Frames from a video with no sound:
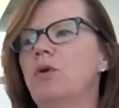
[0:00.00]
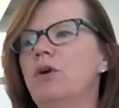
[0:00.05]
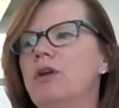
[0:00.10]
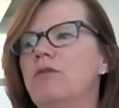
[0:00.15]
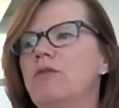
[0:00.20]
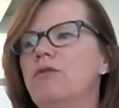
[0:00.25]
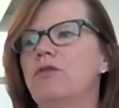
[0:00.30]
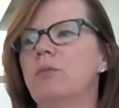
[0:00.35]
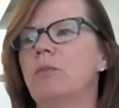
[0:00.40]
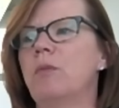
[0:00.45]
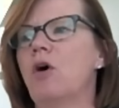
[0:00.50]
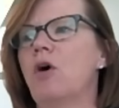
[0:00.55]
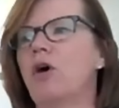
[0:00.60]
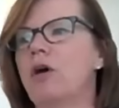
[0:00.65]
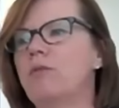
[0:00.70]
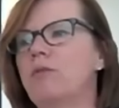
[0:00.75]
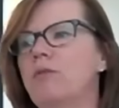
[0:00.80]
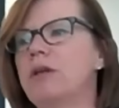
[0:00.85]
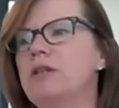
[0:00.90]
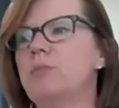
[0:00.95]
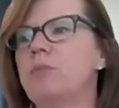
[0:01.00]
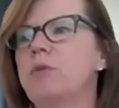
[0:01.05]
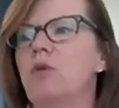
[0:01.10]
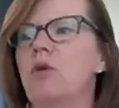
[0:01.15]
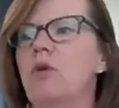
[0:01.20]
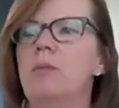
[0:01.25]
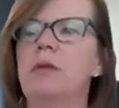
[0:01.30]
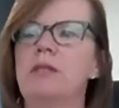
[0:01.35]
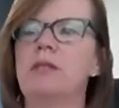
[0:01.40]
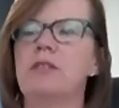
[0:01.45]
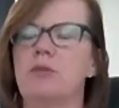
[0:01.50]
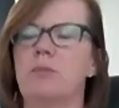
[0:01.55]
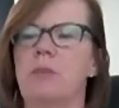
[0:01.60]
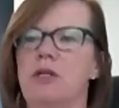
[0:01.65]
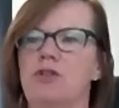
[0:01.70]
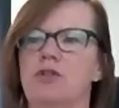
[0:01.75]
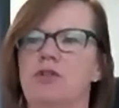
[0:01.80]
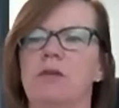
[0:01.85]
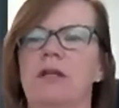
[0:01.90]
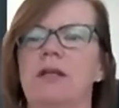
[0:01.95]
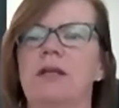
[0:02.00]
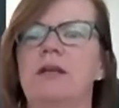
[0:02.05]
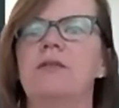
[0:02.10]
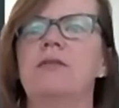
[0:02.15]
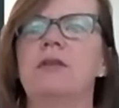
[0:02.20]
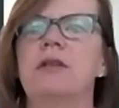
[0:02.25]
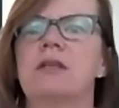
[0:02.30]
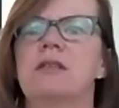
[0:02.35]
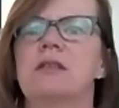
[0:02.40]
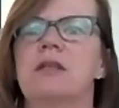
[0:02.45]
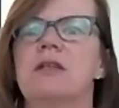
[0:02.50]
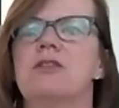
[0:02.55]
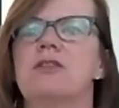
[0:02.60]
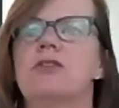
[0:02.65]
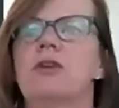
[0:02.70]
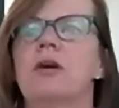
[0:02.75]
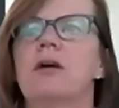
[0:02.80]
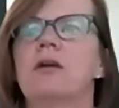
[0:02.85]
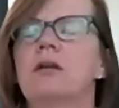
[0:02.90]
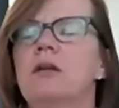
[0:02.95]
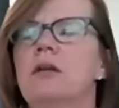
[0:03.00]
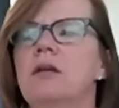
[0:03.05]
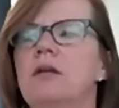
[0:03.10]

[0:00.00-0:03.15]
working from home, redeployment, special leave, etc.?